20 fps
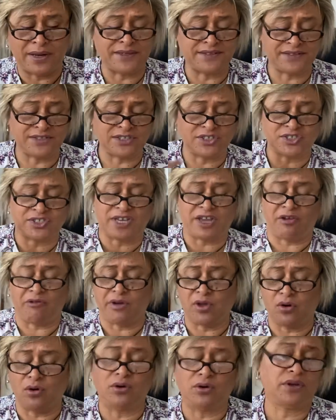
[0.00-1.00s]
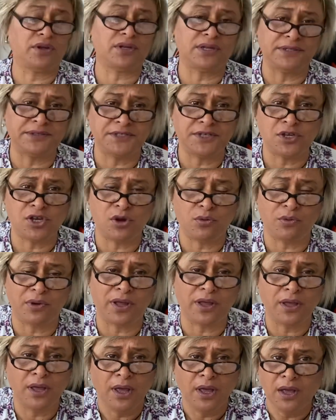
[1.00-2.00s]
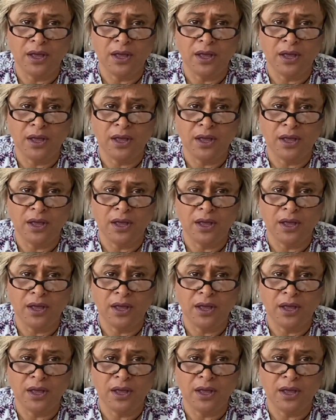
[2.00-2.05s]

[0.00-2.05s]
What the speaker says: us just carrying on and continuing,